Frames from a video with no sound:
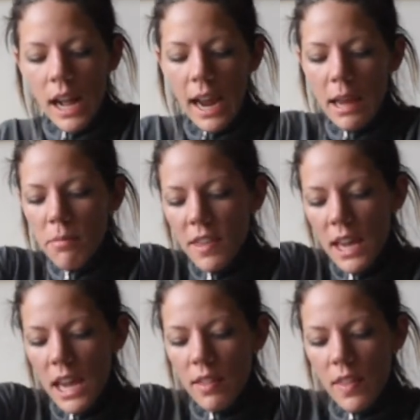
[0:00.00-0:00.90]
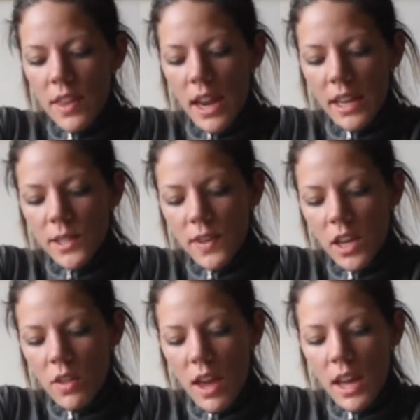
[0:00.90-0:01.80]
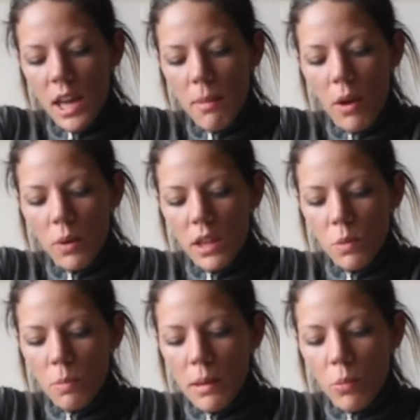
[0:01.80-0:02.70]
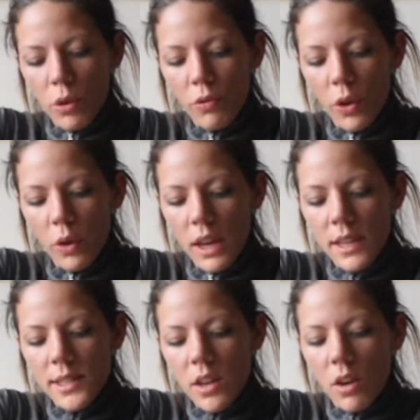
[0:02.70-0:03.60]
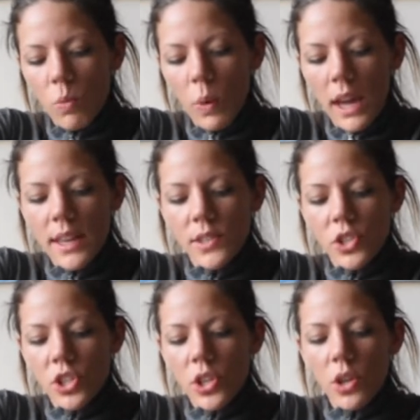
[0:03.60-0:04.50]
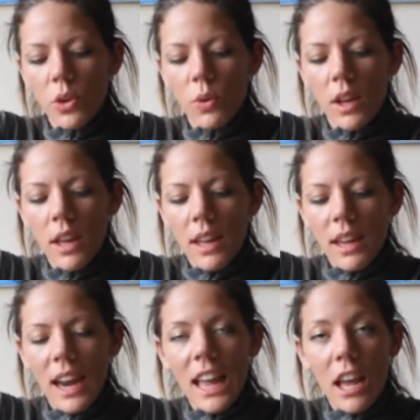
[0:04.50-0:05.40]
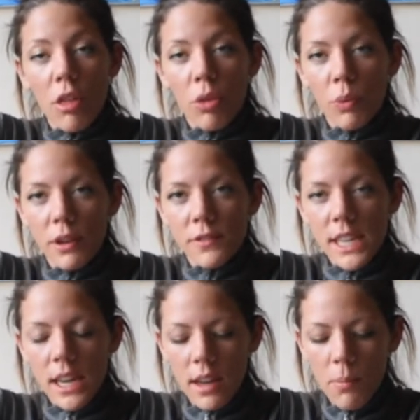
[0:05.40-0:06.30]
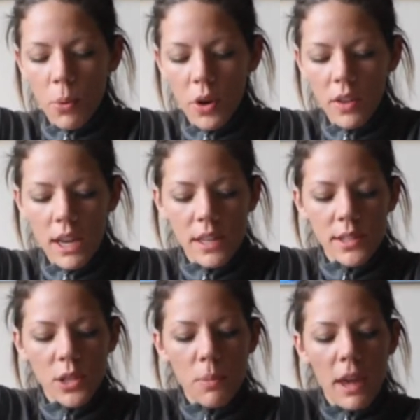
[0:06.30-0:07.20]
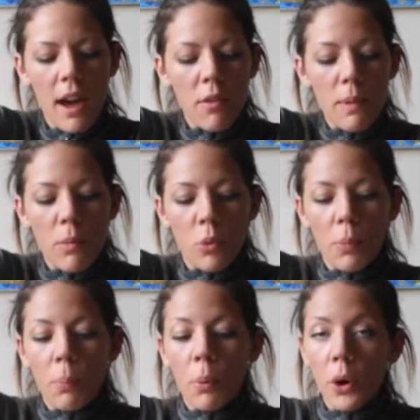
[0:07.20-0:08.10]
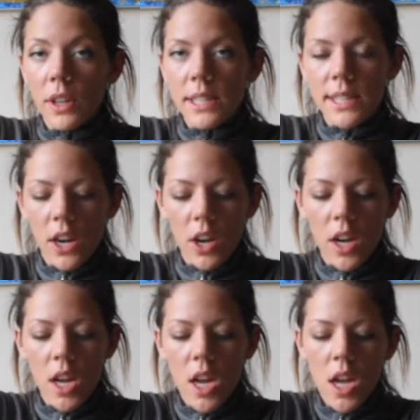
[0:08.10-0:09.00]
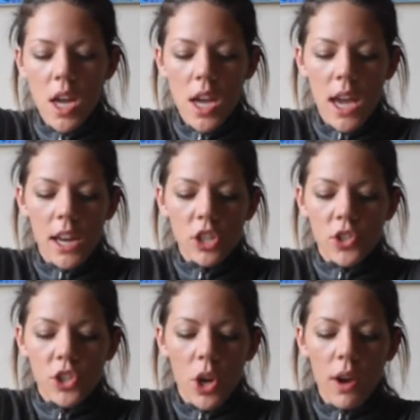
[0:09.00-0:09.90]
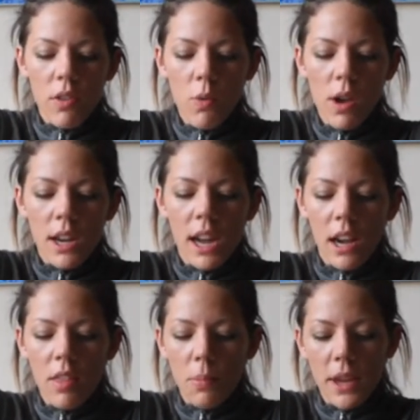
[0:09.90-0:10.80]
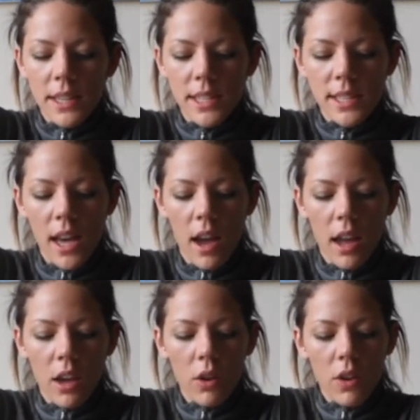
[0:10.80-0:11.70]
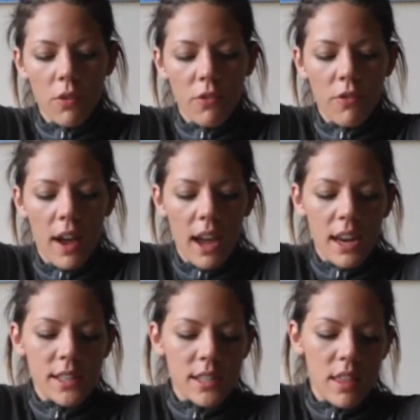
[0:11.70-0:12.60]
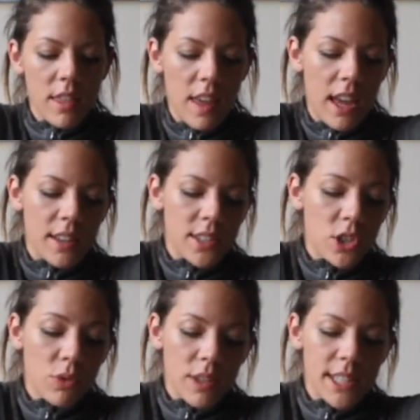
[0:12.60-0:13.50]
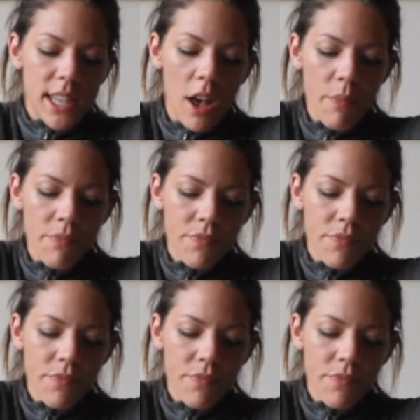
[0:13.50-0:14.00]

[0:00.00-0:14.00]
I am thinking that the next video that I come out with will be more focused on ways to kind of get thrifty in Portland. So have it be more Portland centered and just show everyone kind of the places that I go to find things to resell.